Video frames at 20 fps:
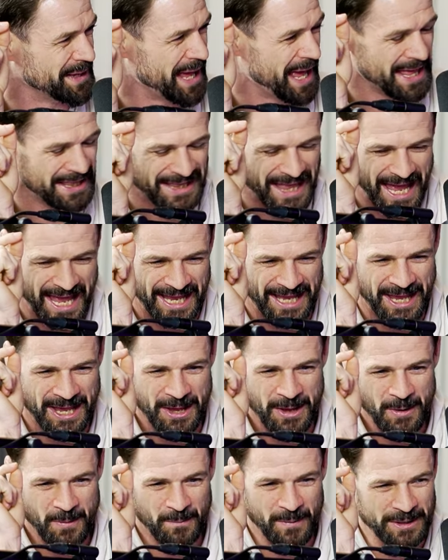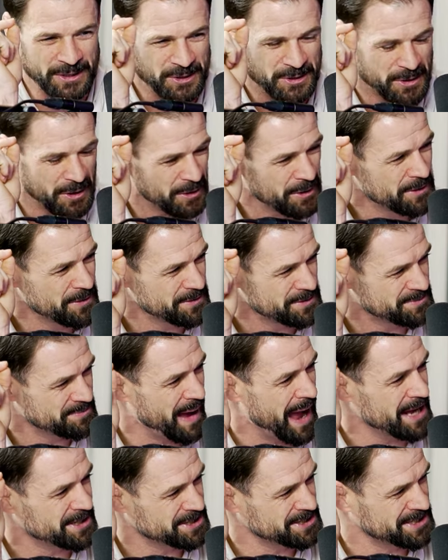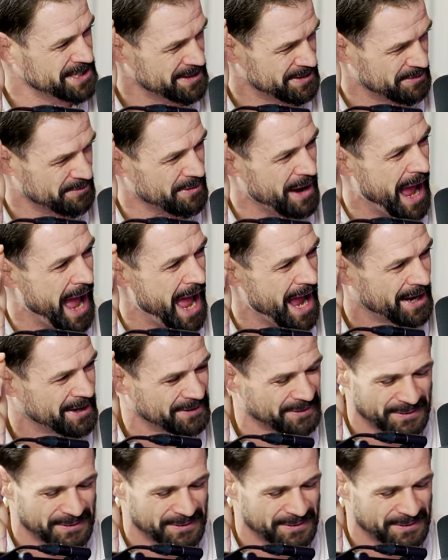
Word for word: And like when you go to those matches at the rack,